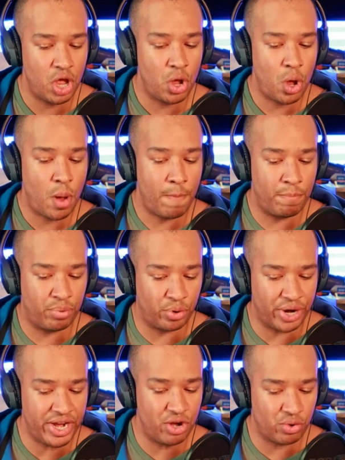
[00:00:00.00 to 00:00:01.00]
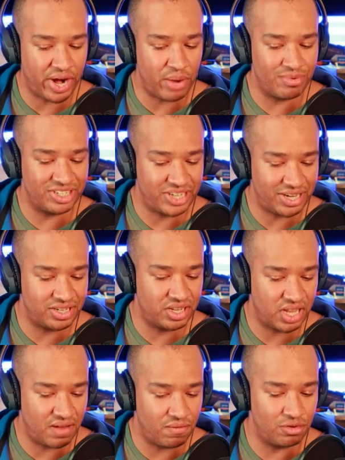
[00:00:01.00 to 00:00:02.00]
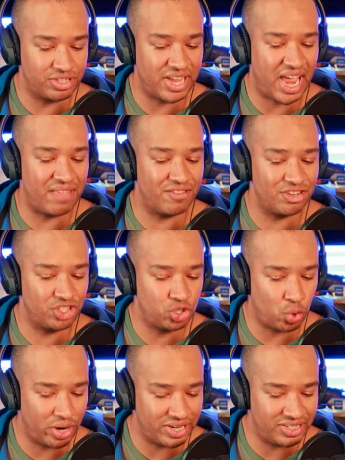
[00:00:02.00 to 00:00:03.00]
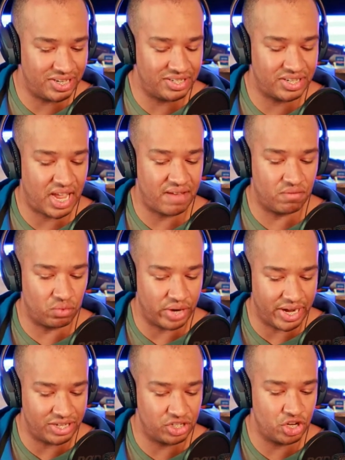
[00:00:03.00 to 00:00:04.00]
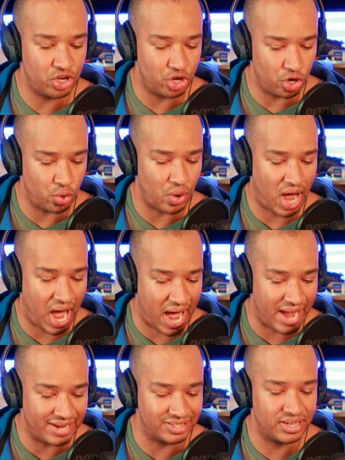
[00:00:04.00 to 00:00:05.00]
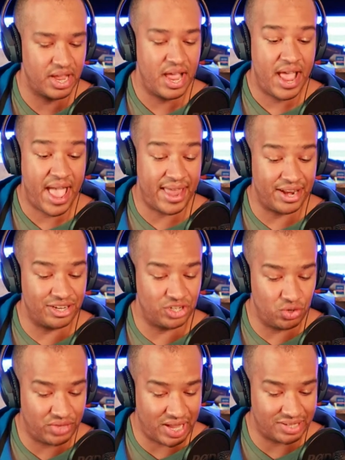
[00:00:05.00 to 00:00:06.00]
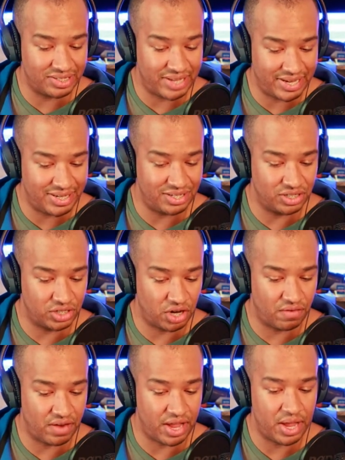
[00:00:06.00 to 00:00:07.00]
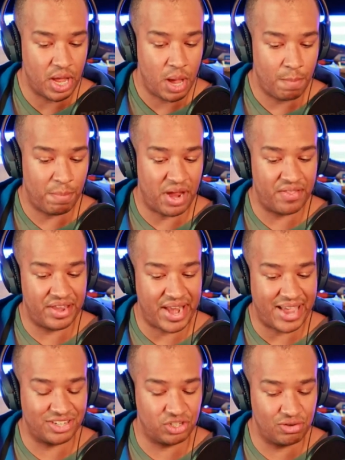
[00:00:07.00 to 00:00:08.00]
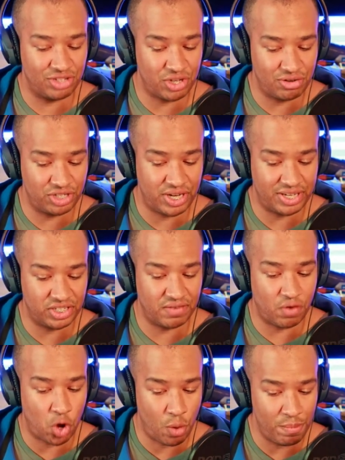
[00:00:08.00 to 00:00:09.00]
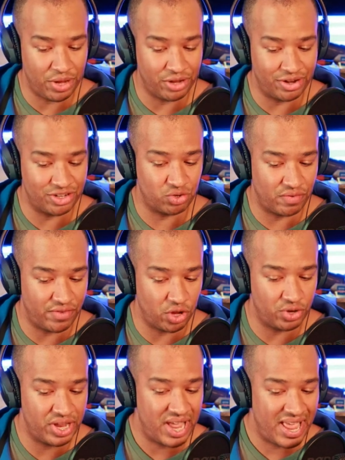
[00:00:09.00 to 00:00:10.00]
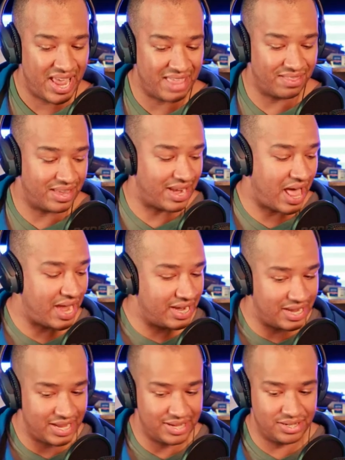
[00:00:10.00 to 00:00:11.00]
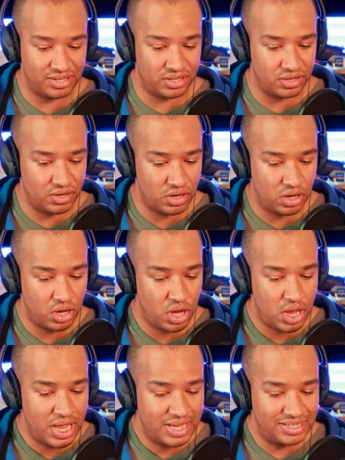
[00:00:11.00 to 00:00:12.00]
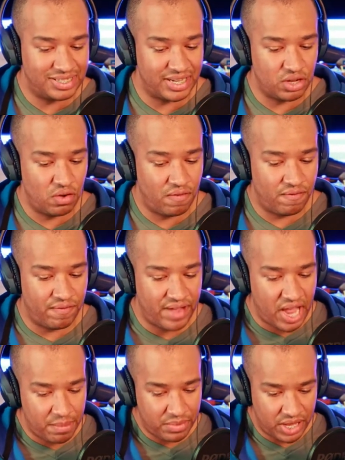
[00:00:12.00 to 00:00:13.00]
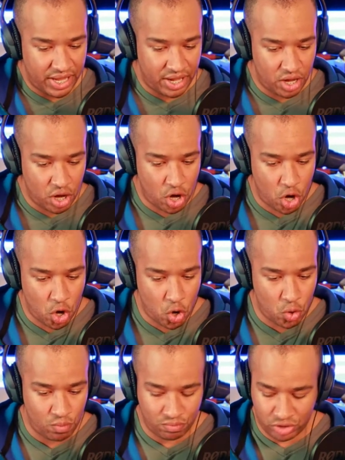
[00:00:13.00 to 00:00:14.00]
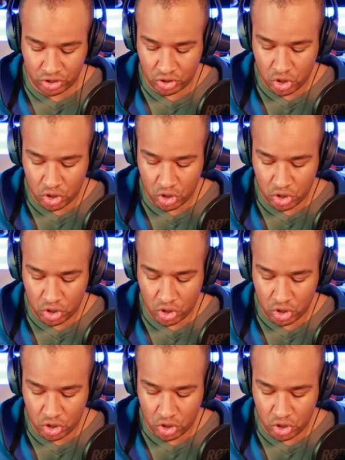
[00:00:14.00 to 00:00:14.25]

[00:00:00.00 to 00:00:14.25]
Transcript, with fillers: pre Great Recession levels, and the shortages have reached new highs. And a 2018 survey by the National Association of Home Builders revealed in the 90s, single family homes.